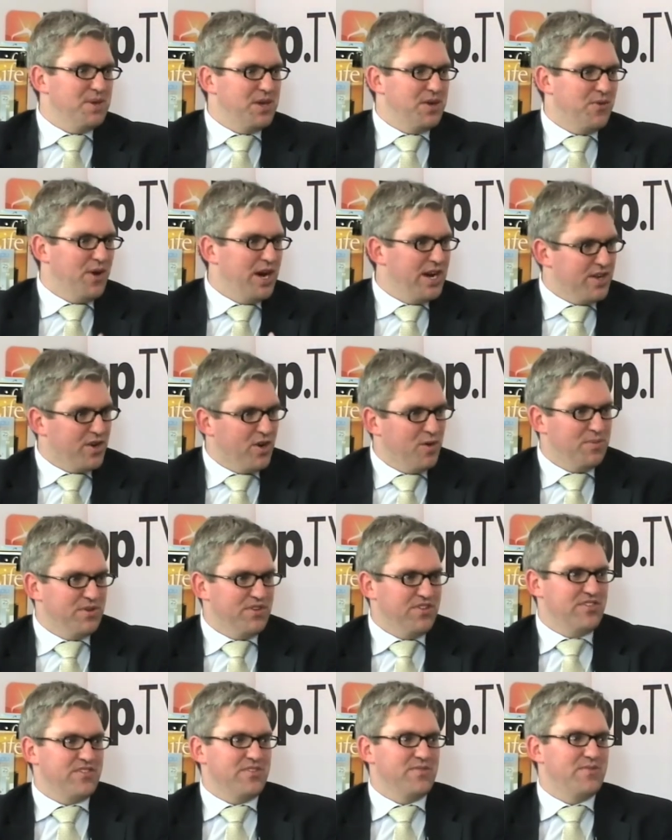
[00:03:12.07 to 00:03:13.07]
be greater
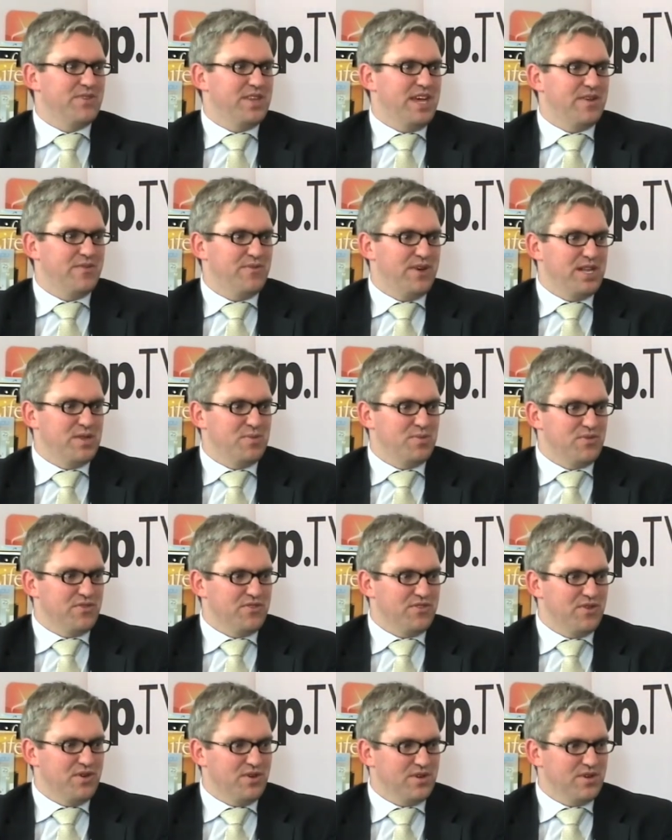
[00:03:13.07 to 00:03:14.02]
competition for that available stock.